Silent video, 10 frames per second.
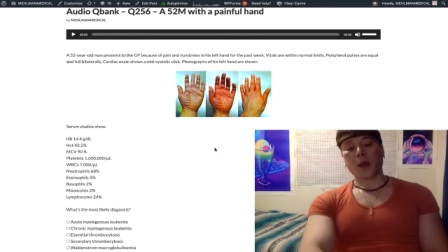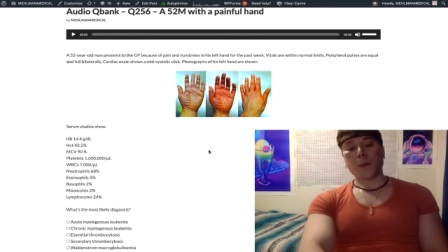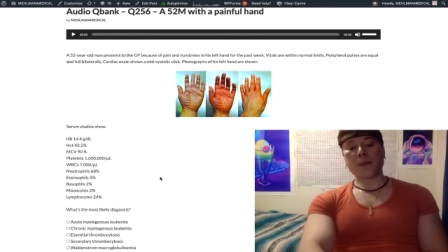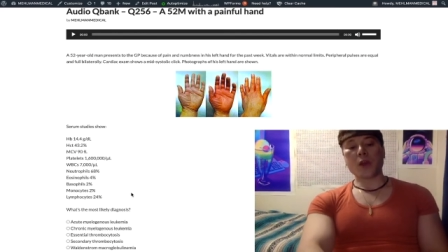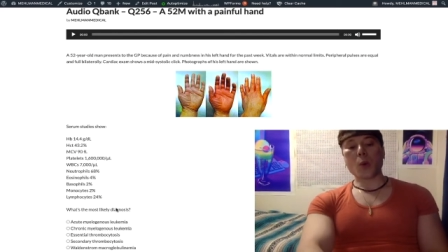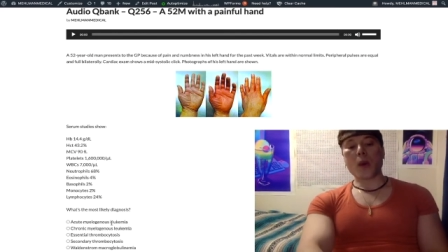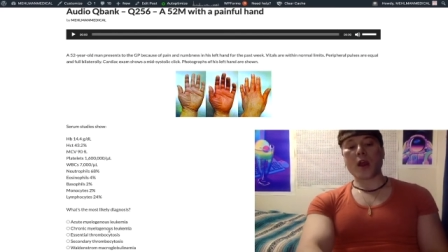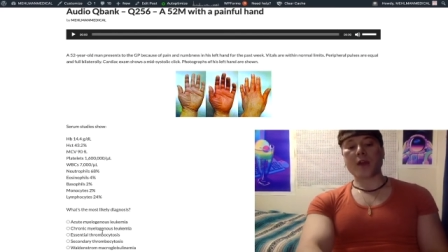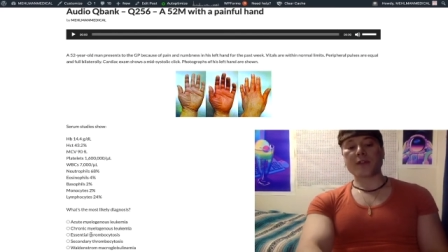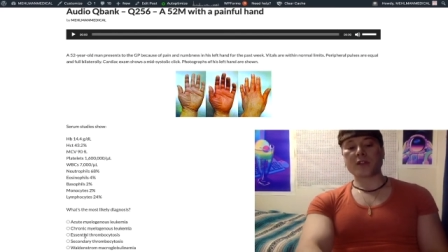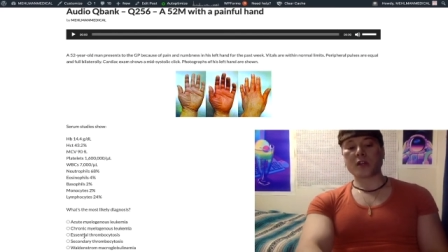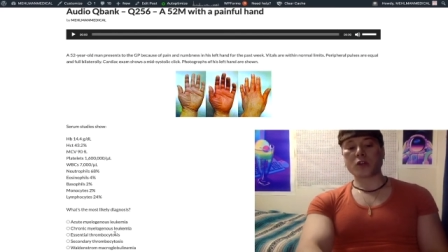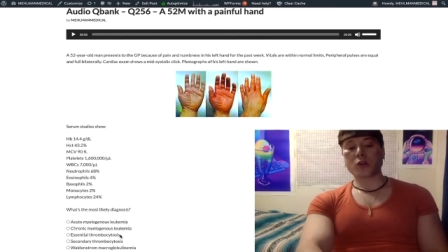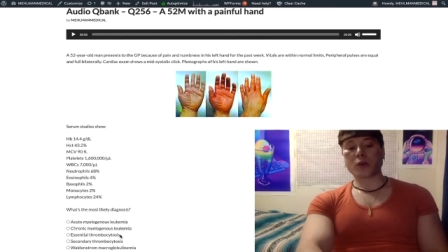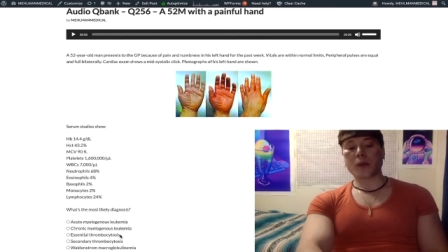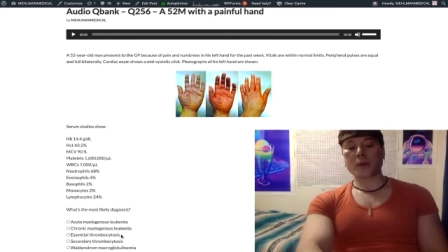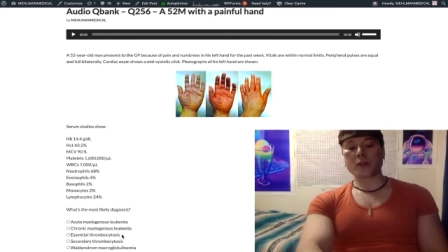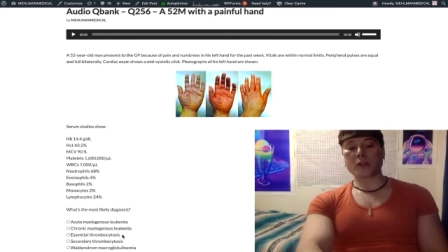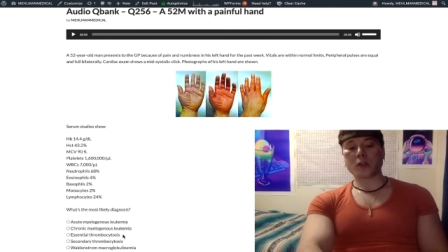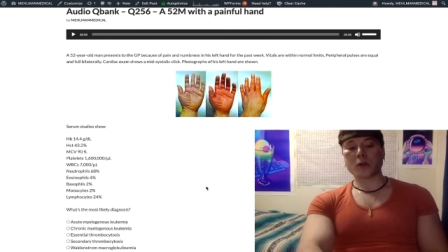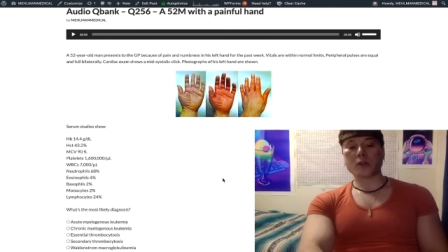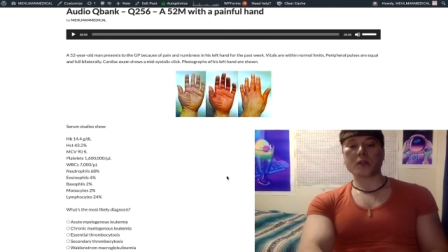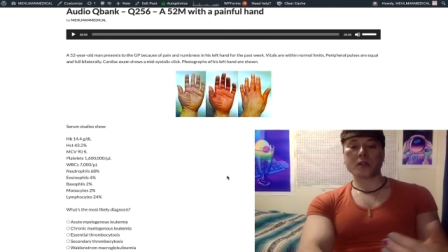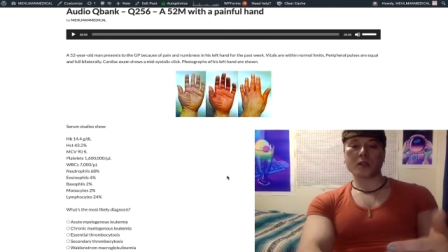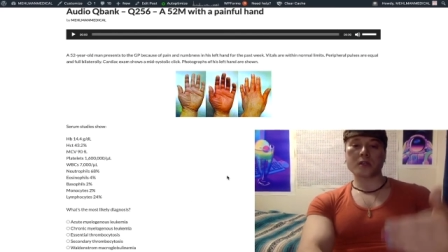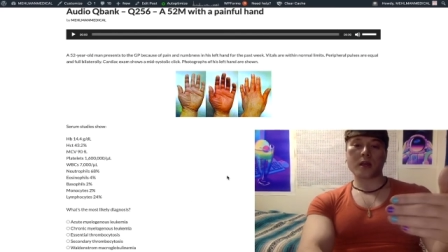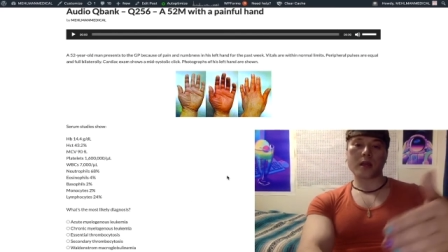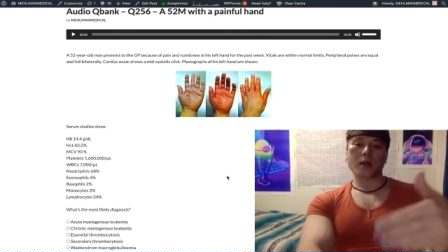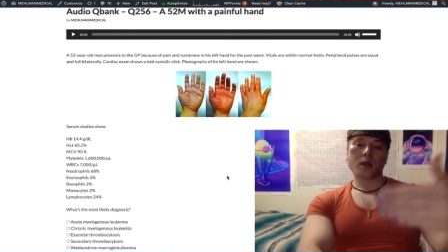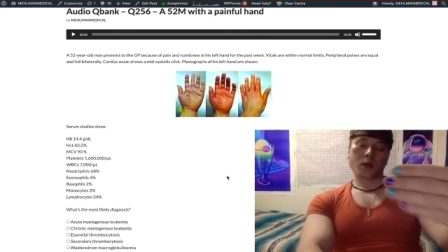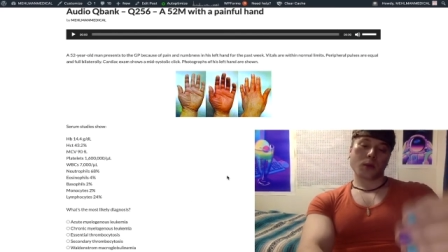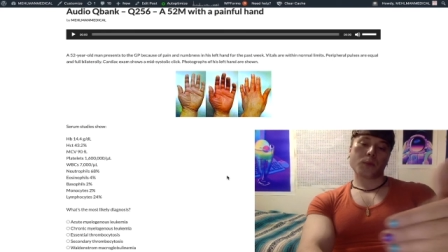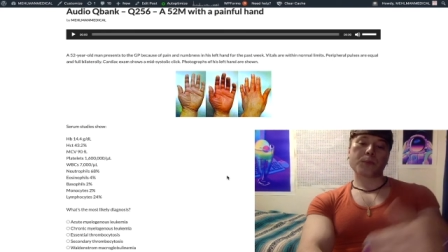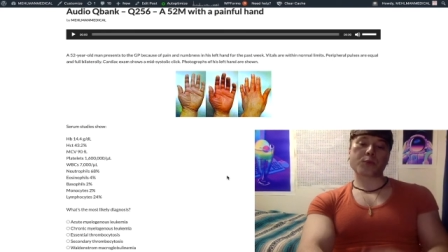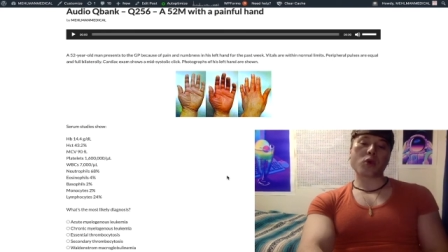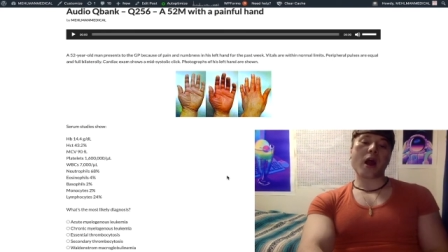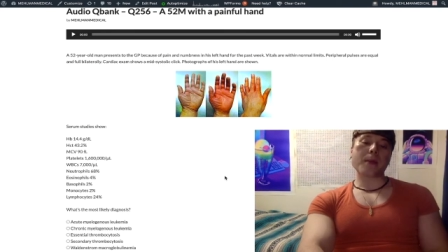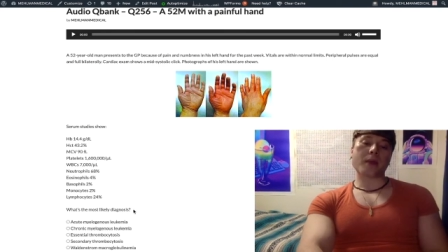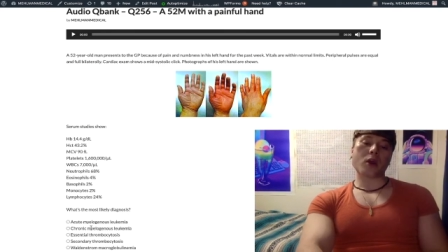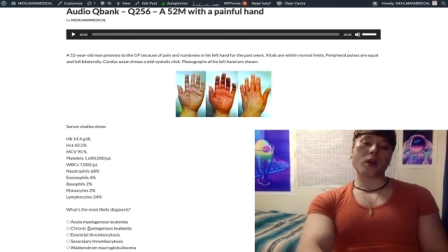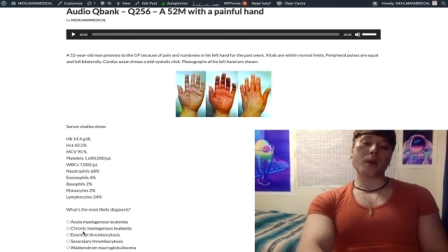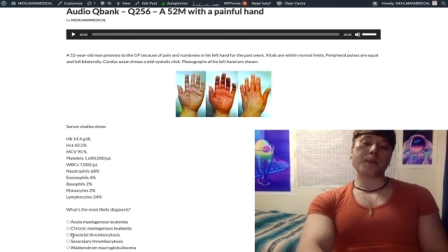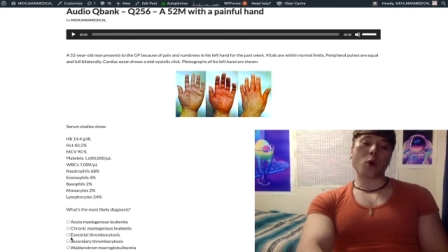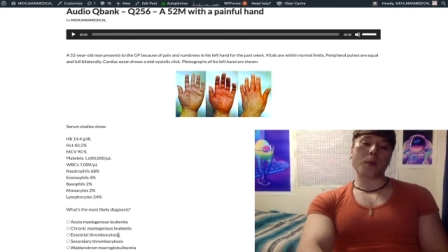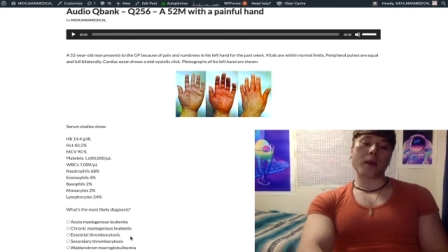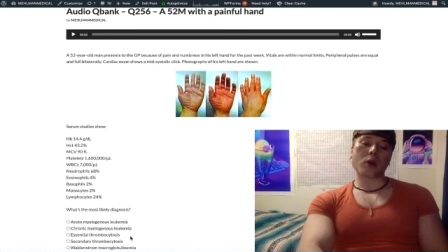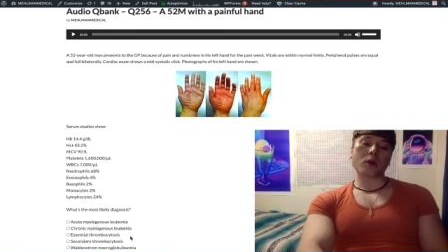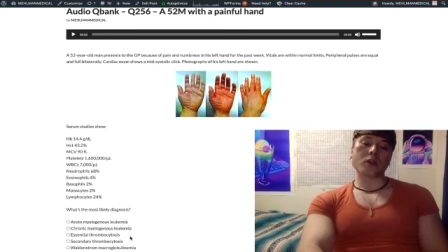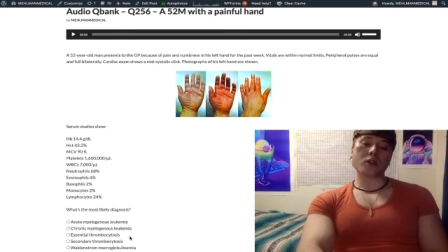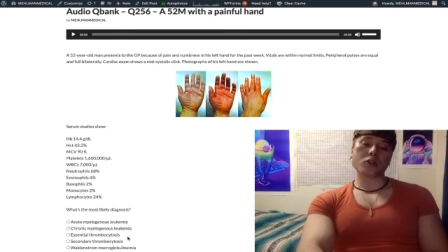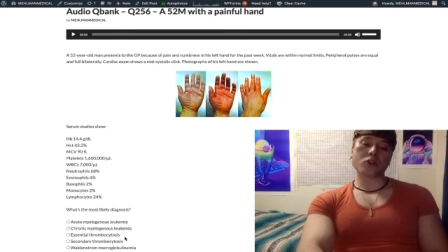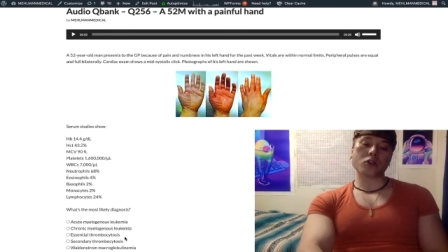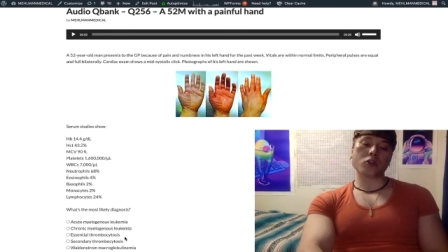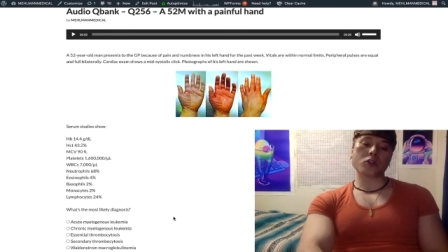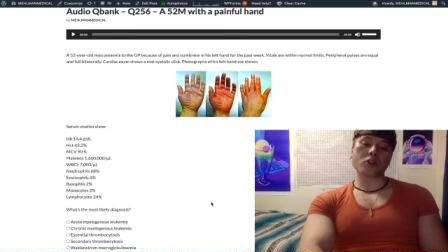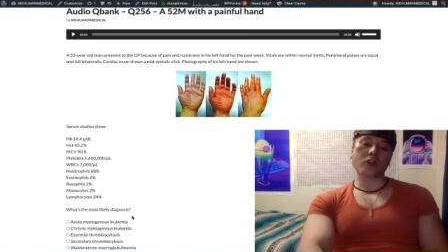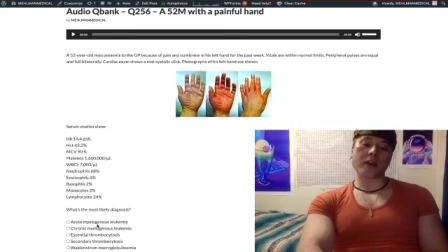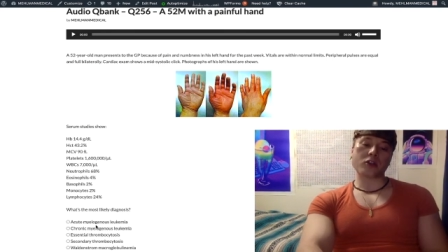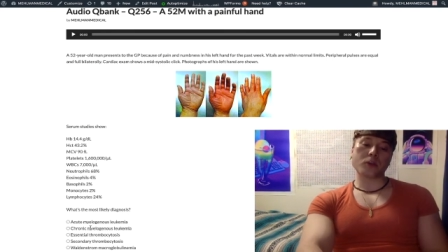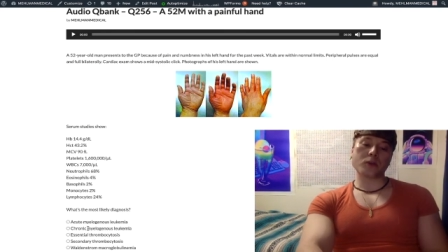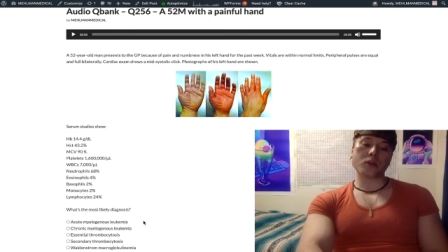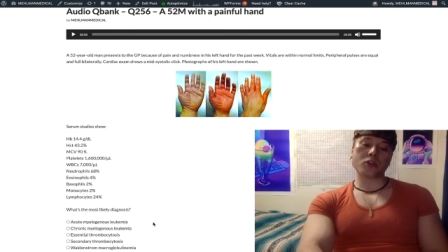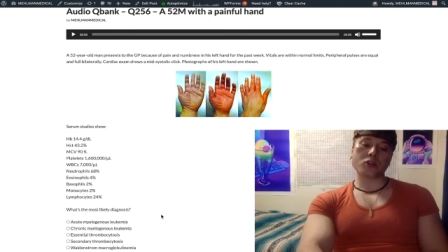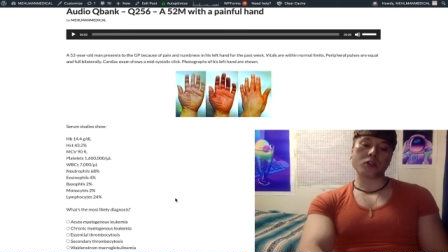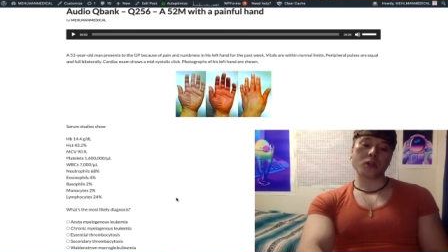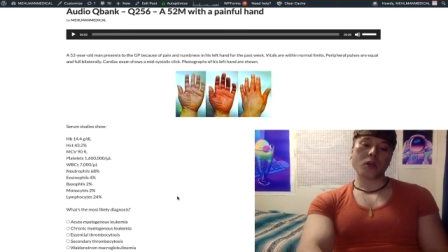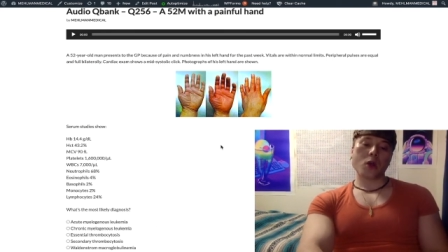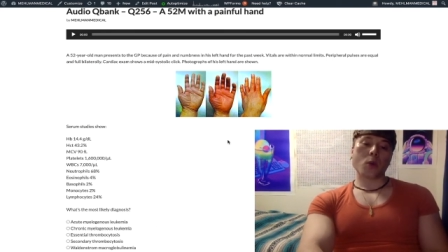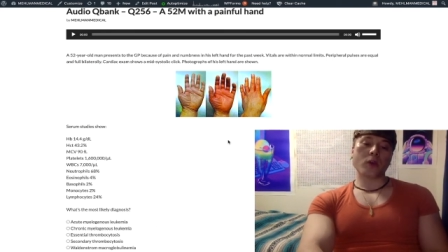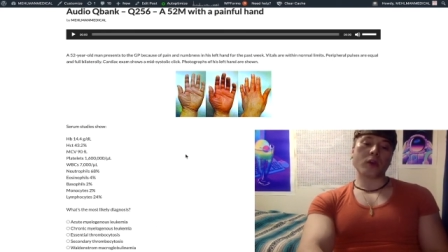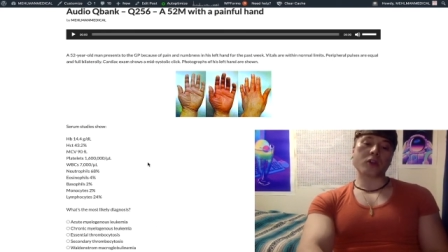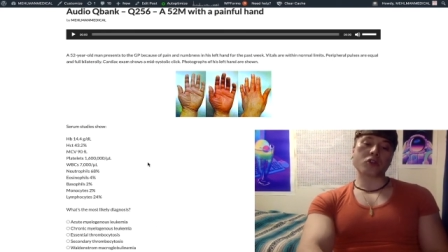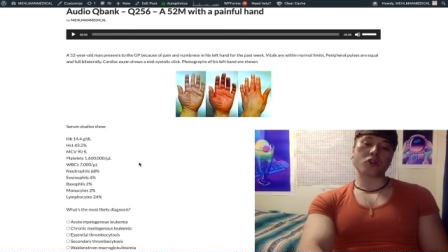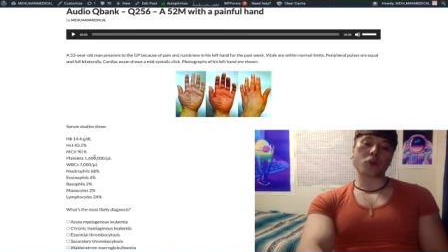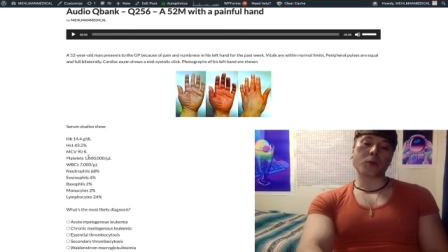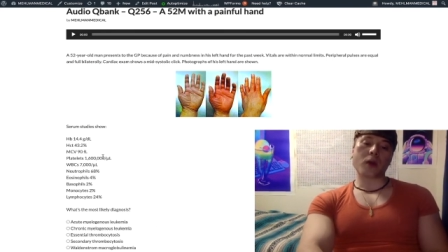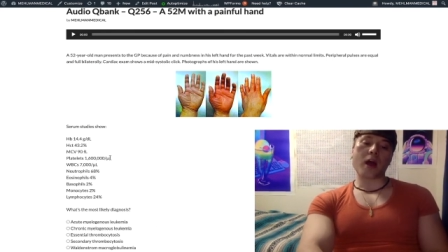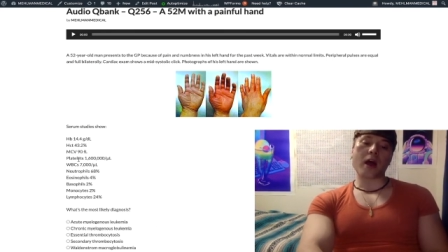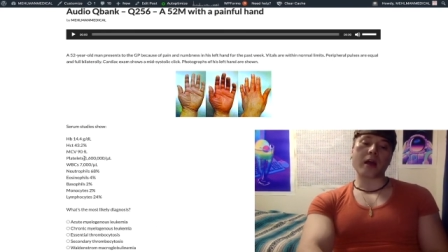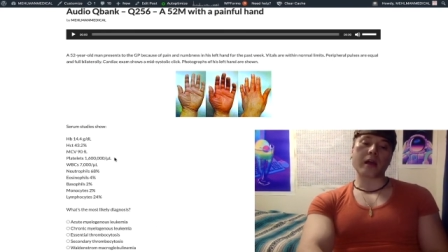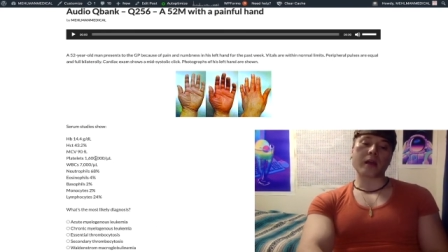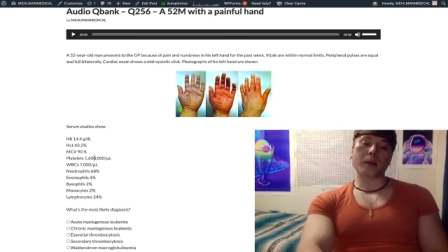be aware of essential thrombocytosis is a primary bone marrow condition, usually JAK2 mutation, where you get a super high